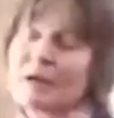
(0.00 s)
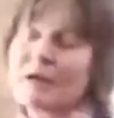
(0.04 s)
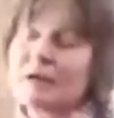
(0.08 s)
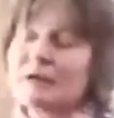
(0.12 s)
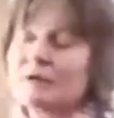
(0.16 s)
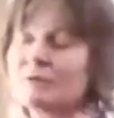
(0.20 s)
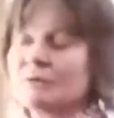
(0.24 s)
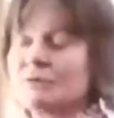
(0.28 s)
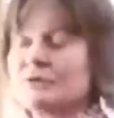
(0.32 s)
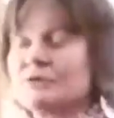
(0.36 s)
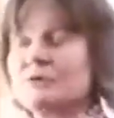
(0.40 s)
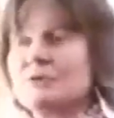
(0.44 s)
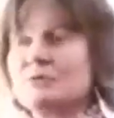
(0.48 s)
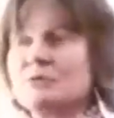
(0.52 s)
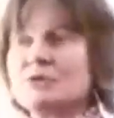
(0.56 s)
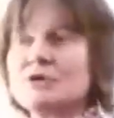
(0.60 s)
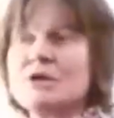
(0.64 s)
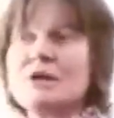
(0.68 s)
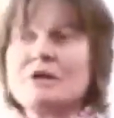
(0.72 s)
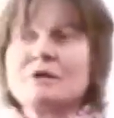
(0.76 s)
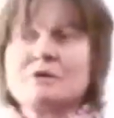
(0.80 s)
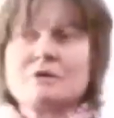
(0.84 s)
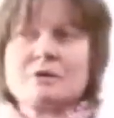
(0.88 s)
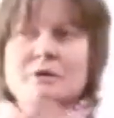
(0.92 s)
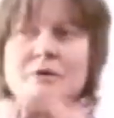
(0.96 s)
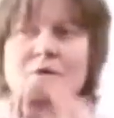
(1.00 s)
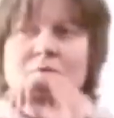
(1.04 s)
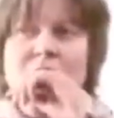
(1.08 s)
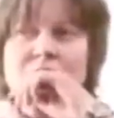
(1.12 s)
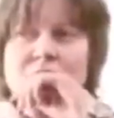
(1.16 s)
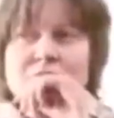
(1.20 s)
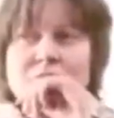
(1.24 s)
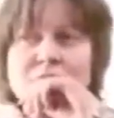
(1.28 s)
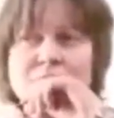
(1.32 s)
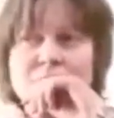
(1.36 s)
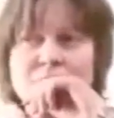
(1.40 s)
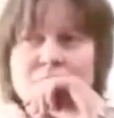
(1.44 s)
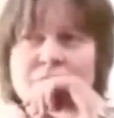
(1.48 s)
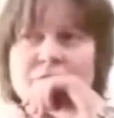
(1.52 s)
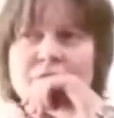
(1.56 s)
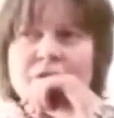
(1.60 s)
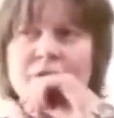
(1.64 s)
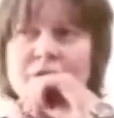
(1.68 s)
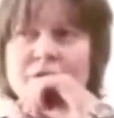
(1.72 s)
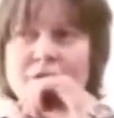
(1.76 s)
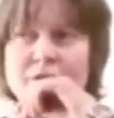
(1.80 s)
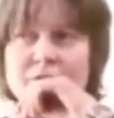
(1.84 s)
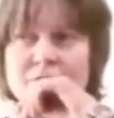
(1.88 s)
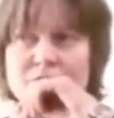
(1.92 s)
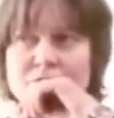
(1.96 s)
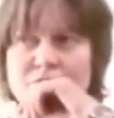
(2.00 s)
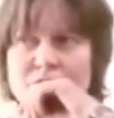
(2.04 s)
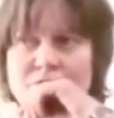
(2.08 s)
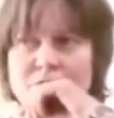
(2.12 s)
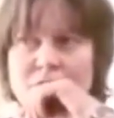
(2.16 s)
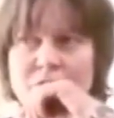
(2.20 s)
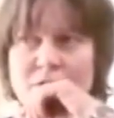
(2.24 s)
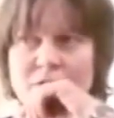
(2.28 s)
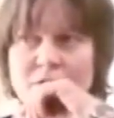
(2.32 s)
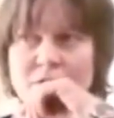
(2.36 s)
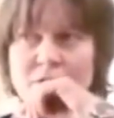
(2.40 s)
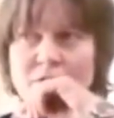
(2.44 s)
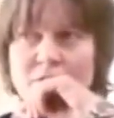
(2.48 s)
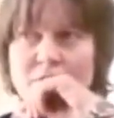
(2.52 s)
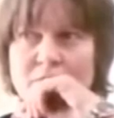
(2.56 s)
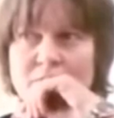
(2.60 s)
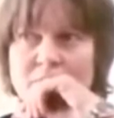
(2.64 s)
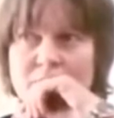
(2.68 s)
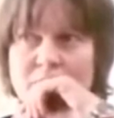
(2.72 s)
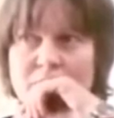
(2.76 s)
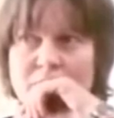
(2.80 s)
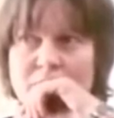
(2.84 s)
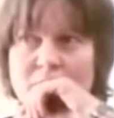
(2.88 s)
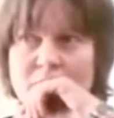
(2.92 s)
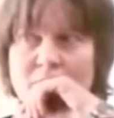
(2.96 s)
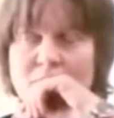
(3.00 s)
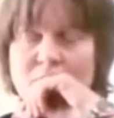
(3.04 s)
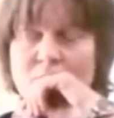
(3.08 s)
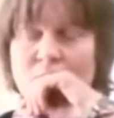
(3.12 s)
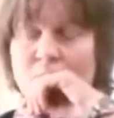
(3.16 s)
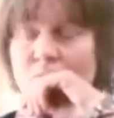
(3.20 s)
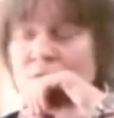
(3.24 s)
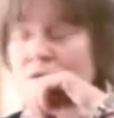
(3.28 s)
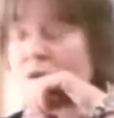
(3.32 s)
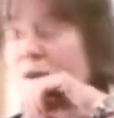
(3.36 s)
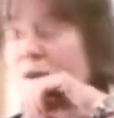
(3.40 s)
by rejecting general theories, or